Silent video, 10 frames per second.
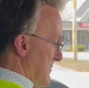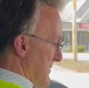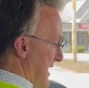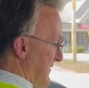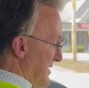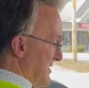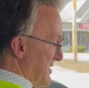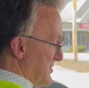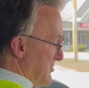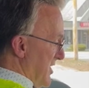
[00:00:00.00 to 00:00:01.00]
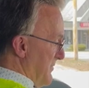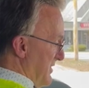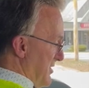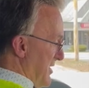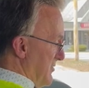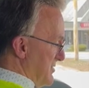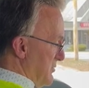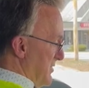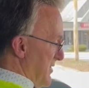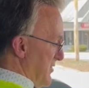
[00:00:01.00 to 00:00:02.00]
After the initial drop, I cannot lose
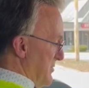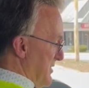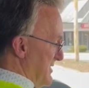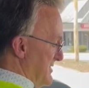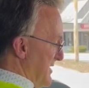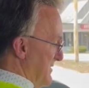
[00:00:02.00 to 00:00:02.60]
more than 3 psi.